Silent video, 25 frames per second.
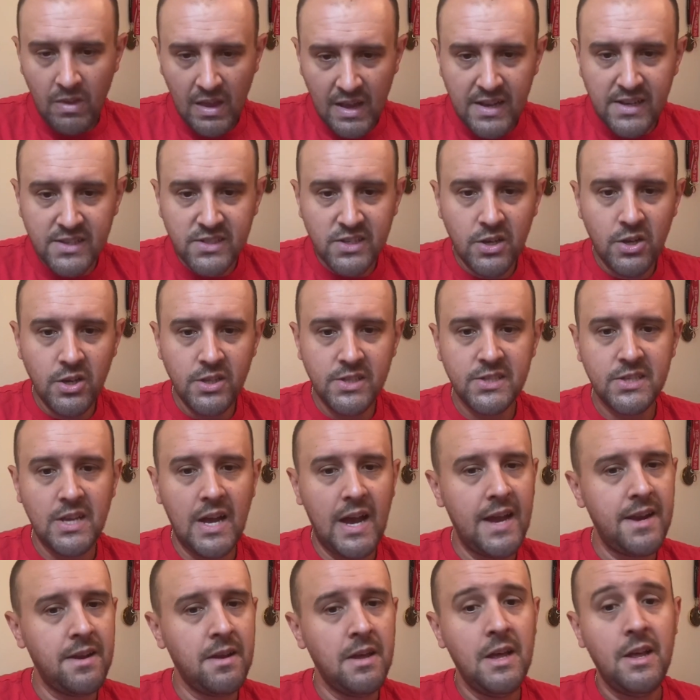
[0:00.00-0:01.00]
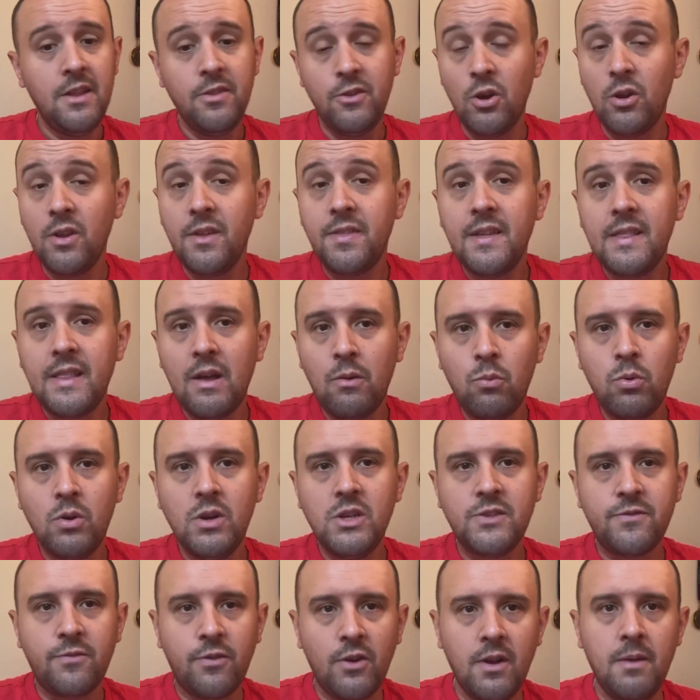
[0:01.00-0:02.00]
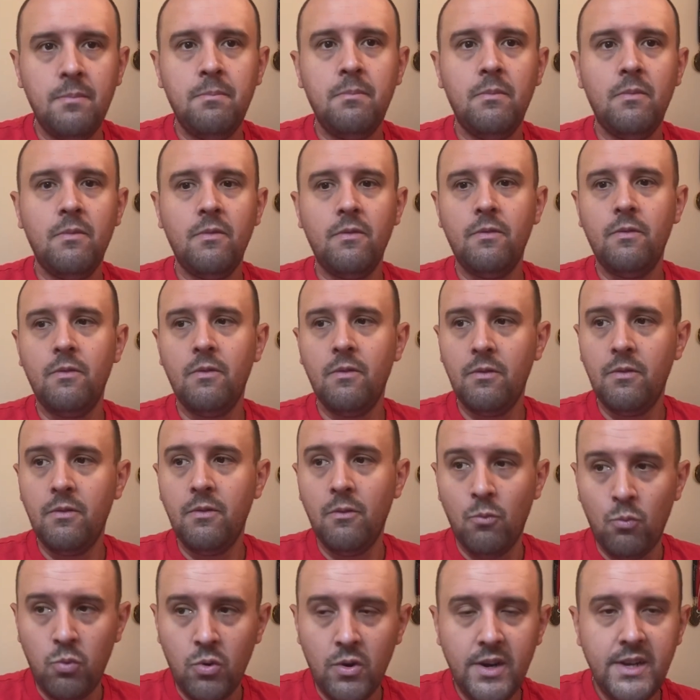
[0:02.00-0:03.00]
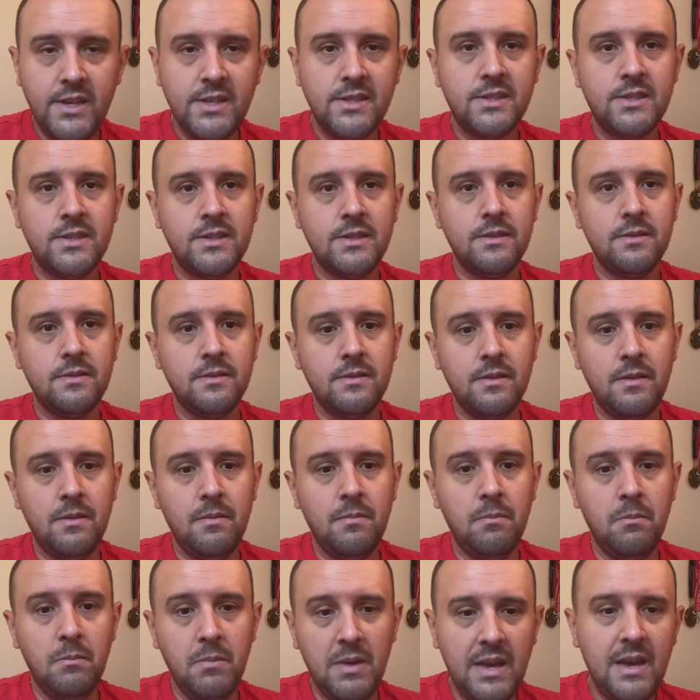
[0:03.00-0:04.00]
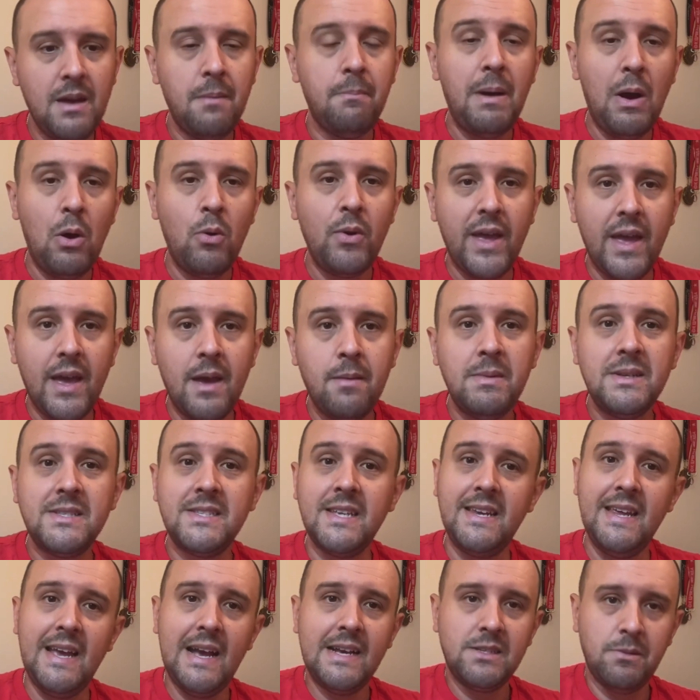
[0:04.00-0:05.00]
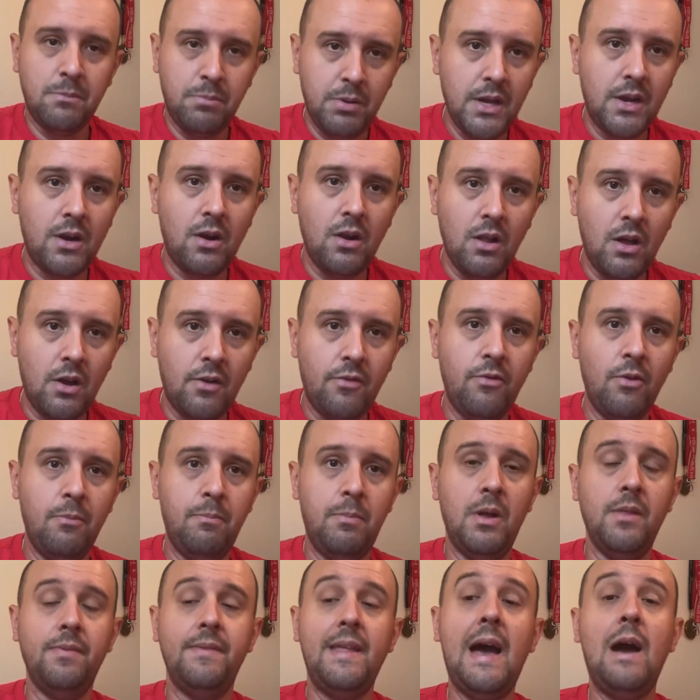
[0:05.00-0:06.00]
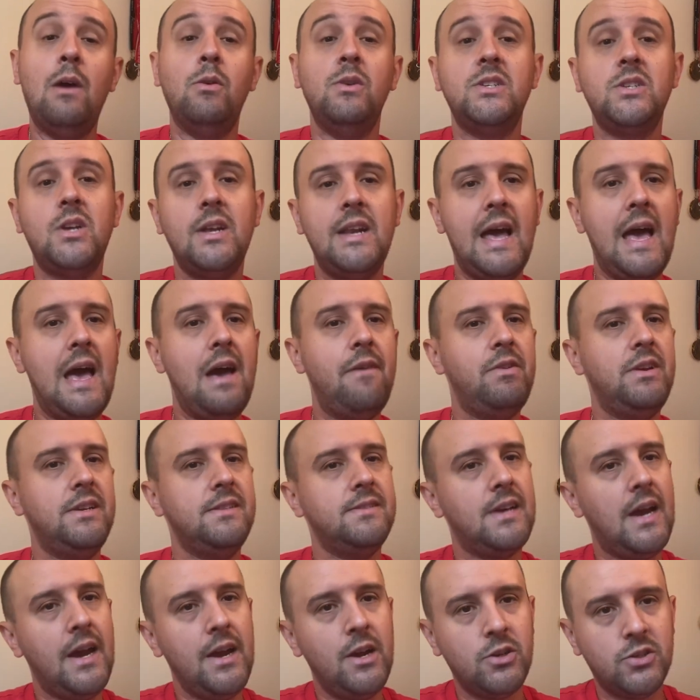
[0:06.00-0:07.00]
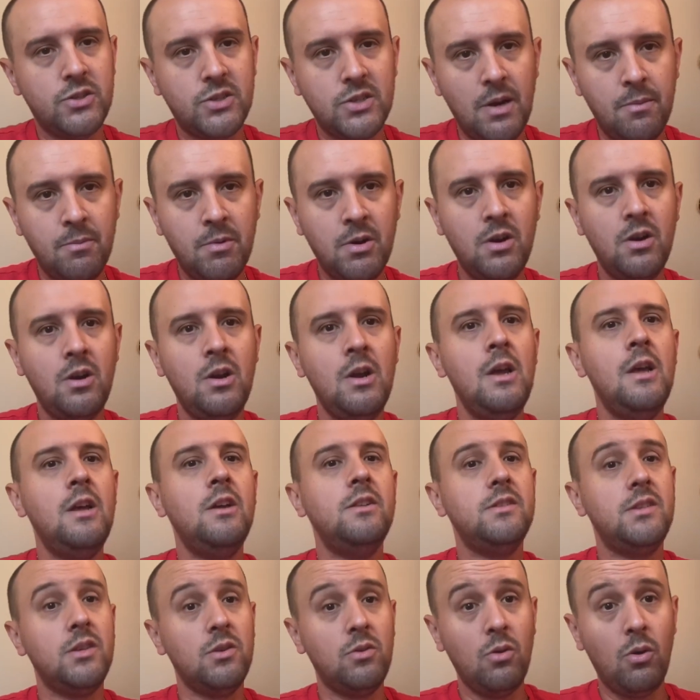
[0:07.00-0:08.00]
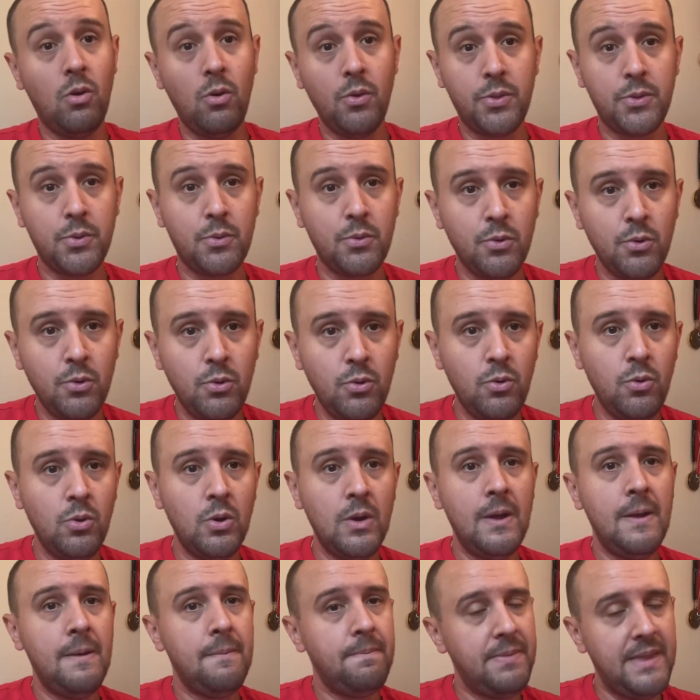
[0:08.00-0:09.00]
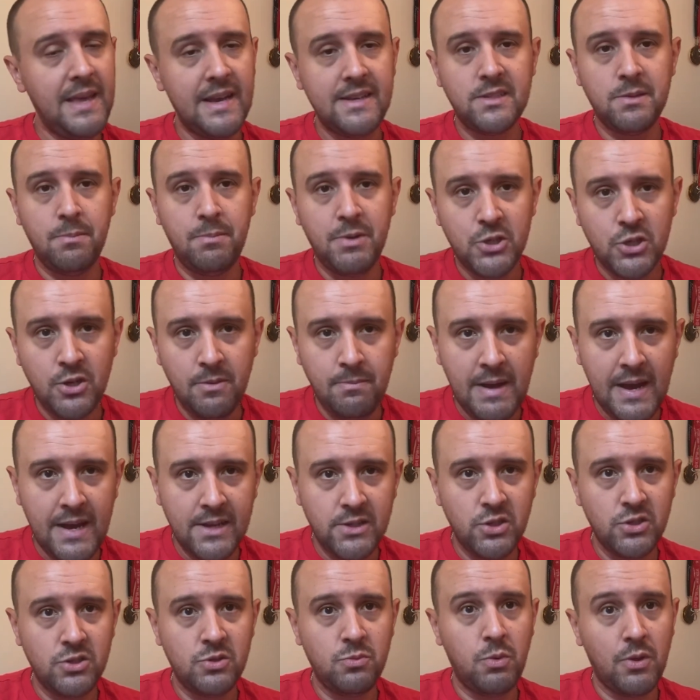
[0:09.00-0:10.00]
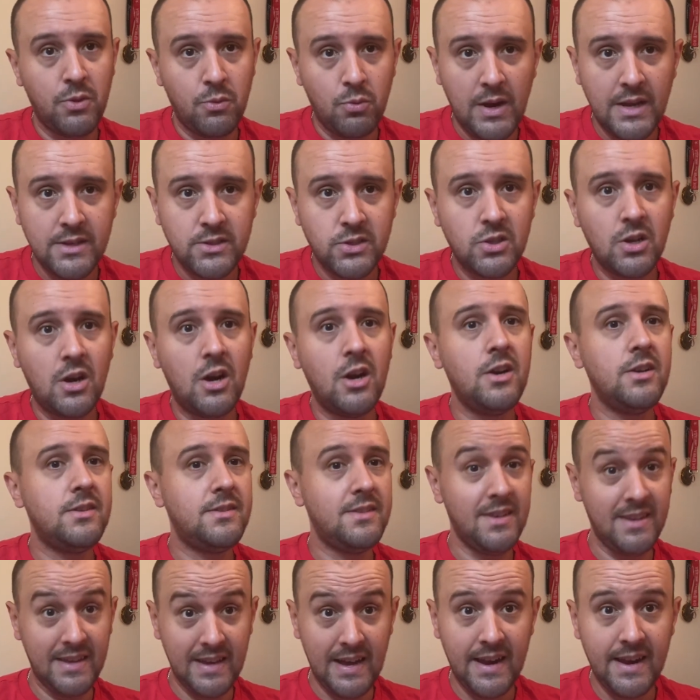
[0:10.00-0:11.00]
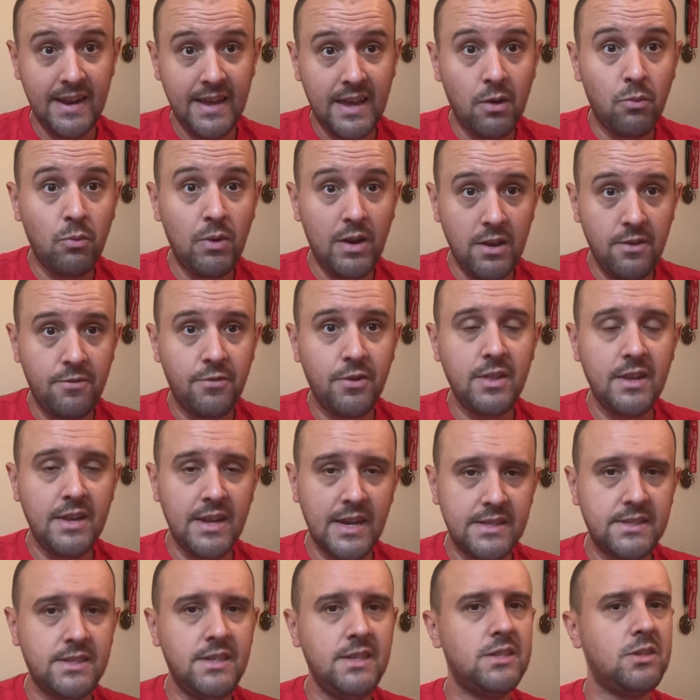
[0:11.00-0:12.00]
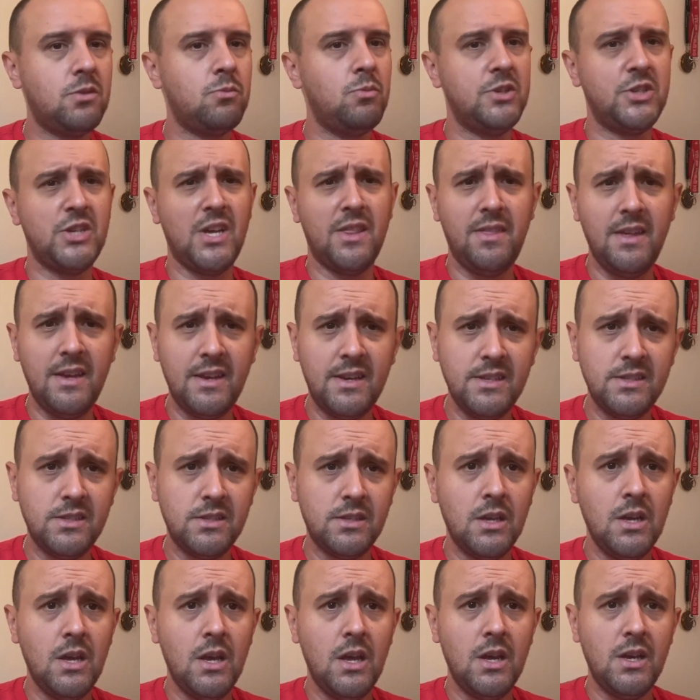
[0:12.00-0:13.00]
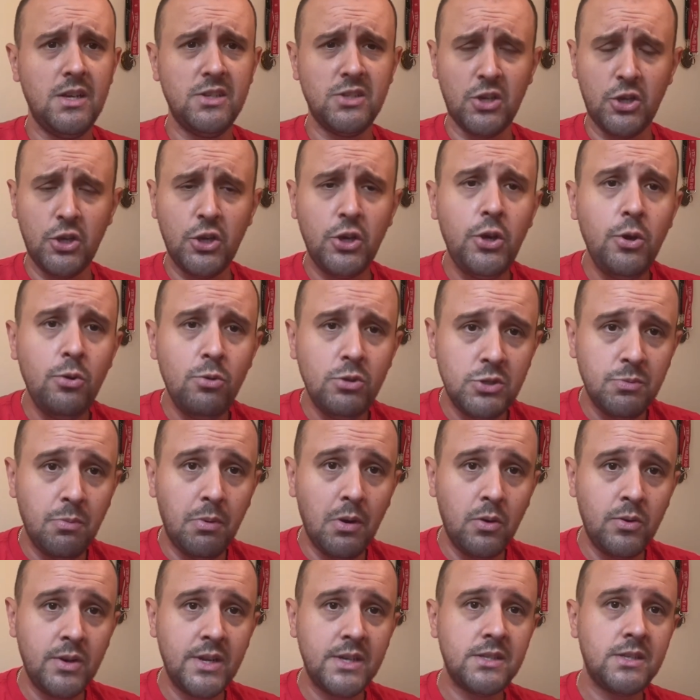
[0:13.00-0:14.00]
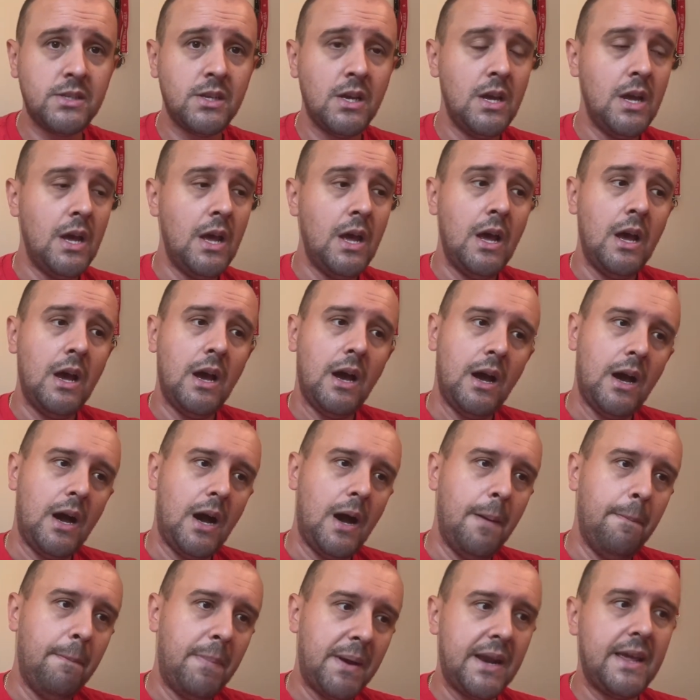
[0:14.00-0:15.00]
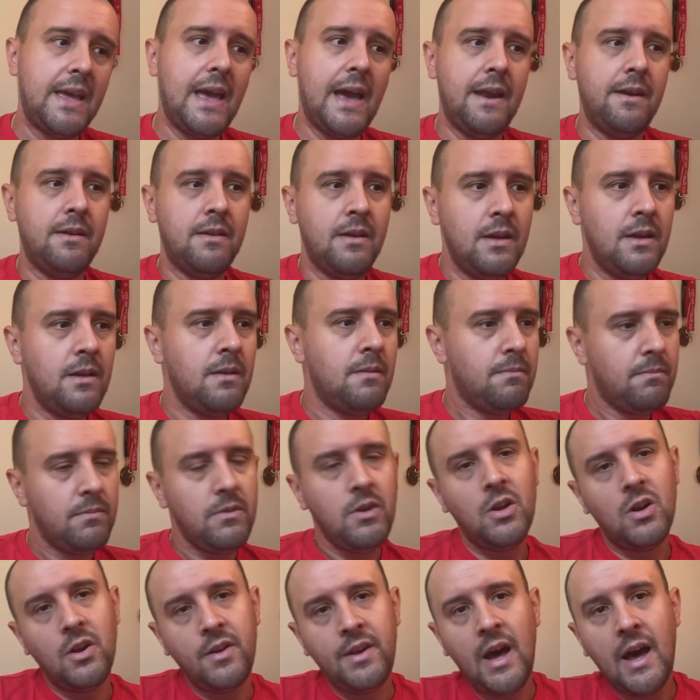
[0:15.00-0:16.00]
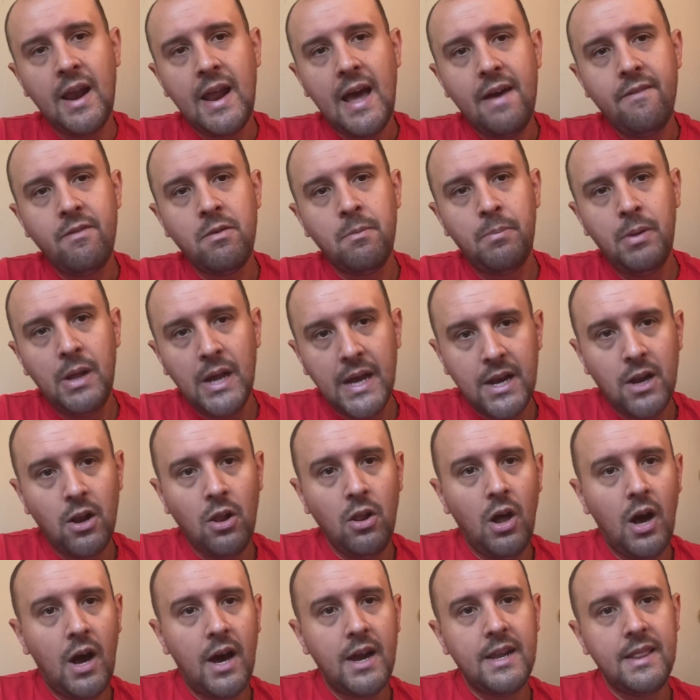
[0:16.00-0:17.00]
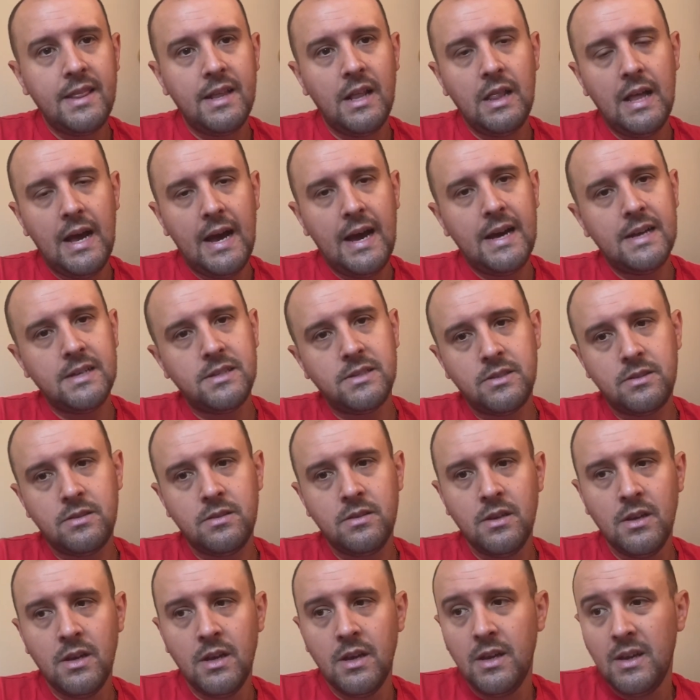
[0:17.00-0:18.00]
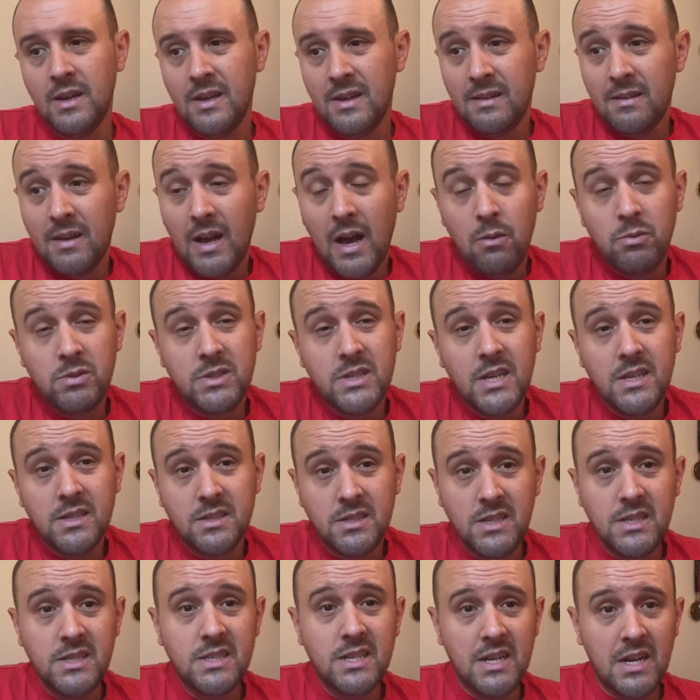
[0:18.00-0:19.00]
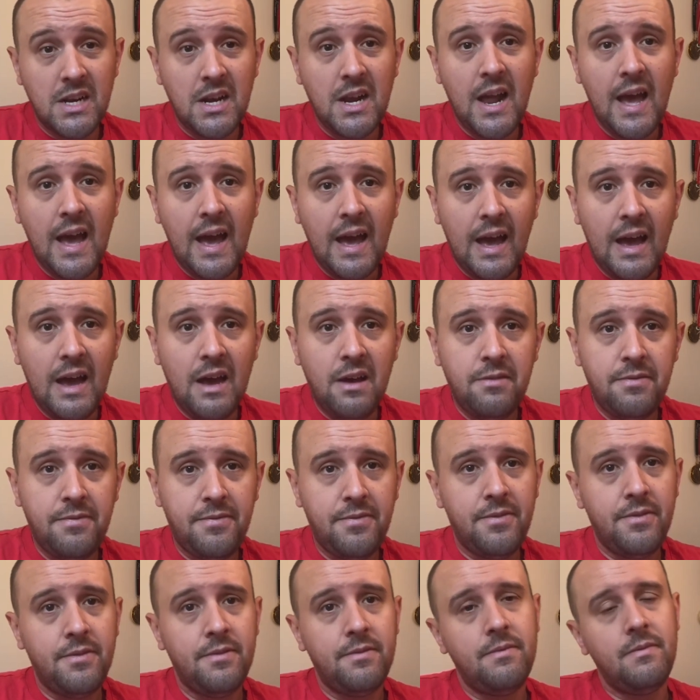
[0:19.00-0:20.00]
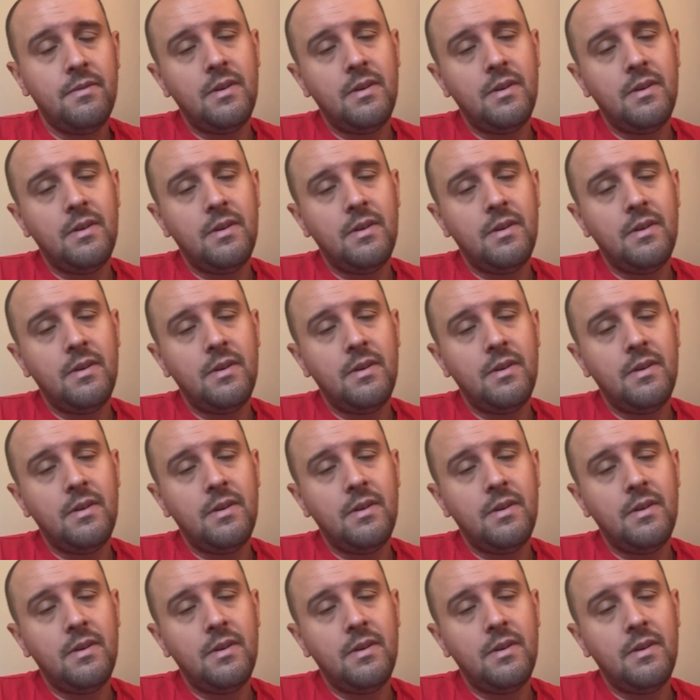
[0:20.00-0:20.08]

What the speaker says: is a good sign. The only thing that worries me about him is that he hasn't played a lot of football. Now, he's going to have an entire summer to go through the exhibition matches with Red Star to kind of get ready for the next season, which I think is a huge bonus. But again, you know, not having played a lot in the last, I would say, season and a half.